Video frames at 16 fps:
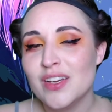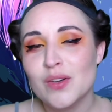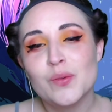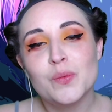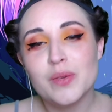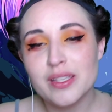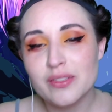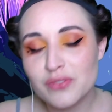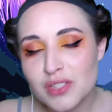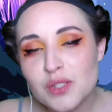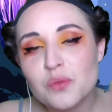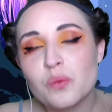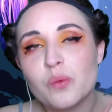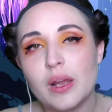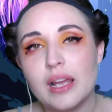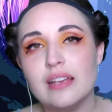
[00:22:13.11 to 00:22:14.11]
We have
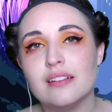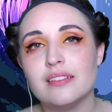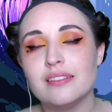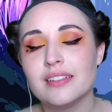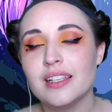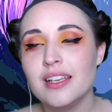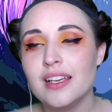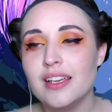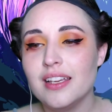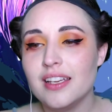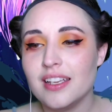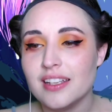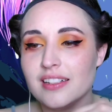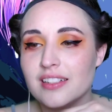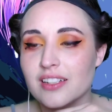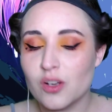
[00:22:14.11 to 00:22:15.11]
derailed
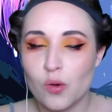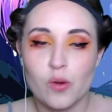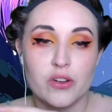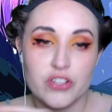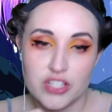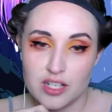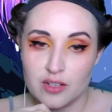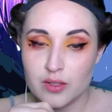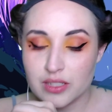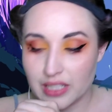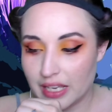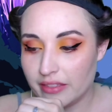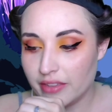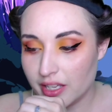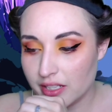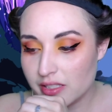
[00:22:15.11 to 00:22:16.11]
into corn jokes, and
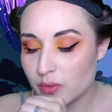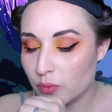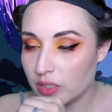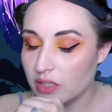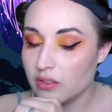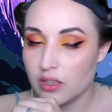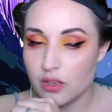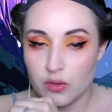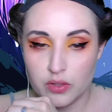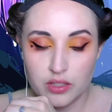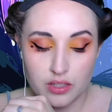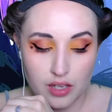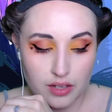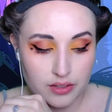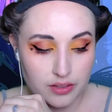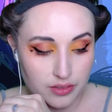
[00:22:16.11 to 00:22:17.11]
that's when you know you
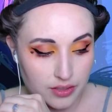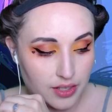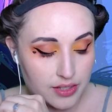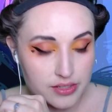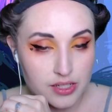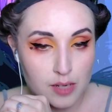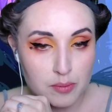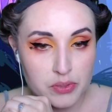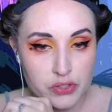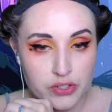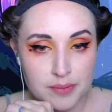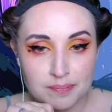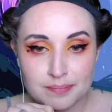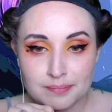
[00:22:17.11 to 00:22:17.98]
gotta stop a stream.